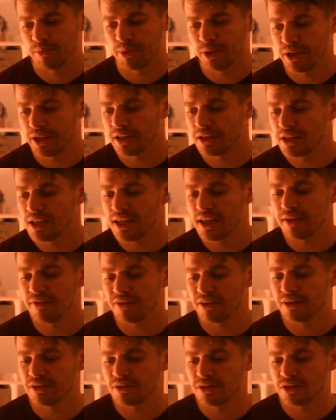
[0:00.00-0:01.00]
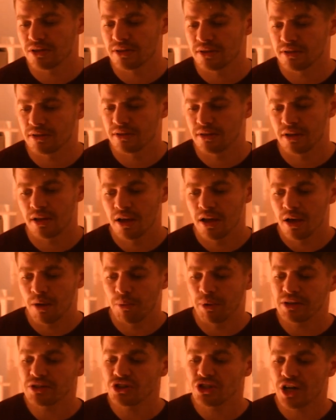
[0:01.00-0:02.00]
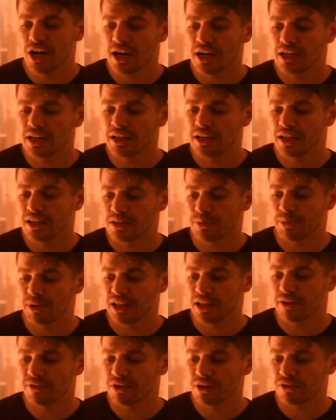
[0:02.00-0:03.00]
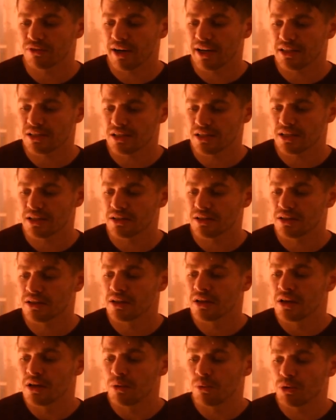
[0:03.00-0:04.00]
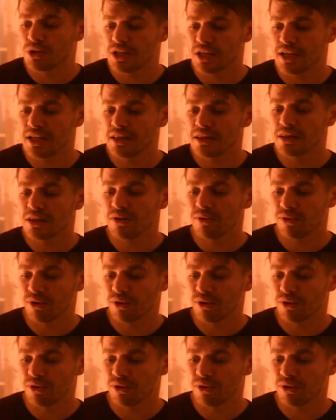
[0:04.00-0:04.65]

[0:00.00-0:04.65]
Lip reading: but in the evenings. When Charlie, his beloved grandson, was in the